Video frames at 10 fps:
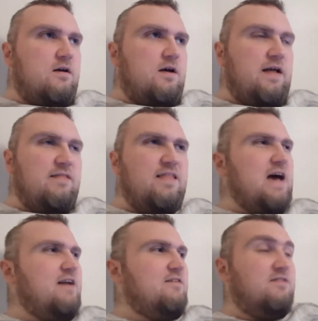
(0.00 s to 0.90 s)
And
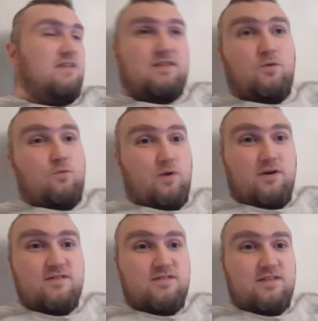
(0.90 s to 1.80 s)
that is like the
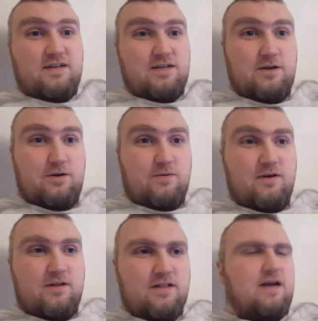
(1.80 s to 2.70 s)
worst thing to do.
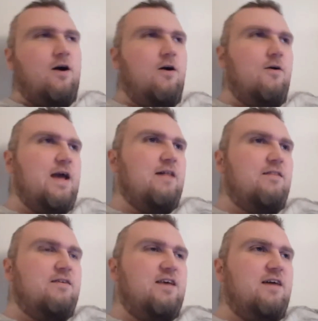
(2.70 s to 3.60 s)
Like, oh yeah,
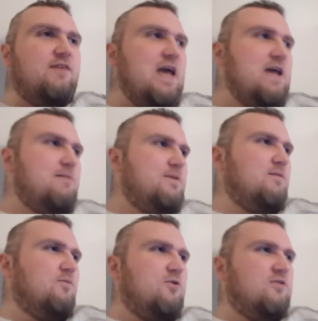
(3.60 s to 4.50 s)
let's have Kate be
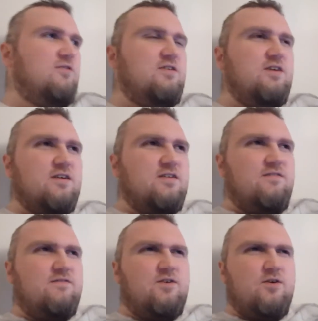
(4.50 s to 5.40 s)
the more
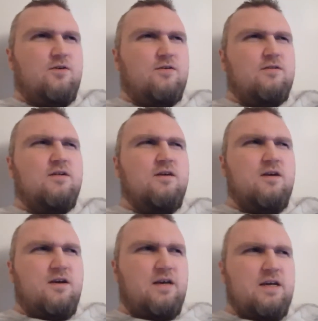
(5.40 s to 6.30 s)
seductive girl
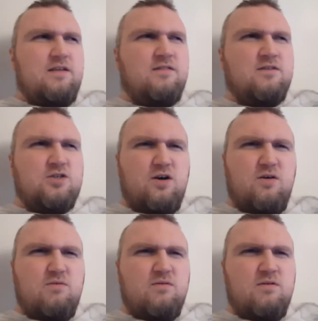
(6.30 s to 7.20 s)
in the
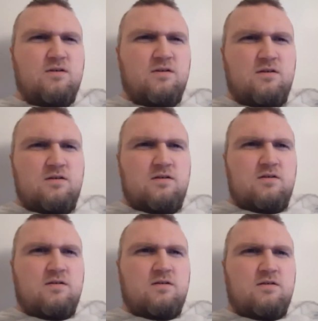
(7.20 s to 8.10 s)
show.
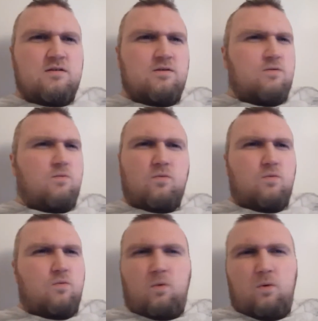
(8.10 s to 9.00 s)

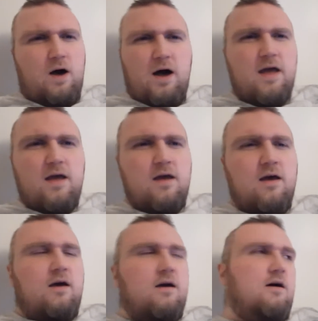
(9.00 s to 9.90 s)
Why?
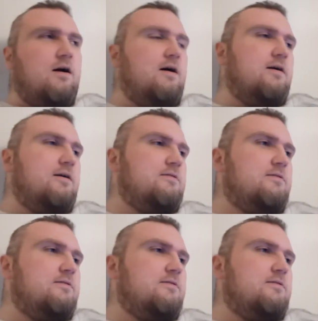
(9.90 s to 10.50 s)
uh,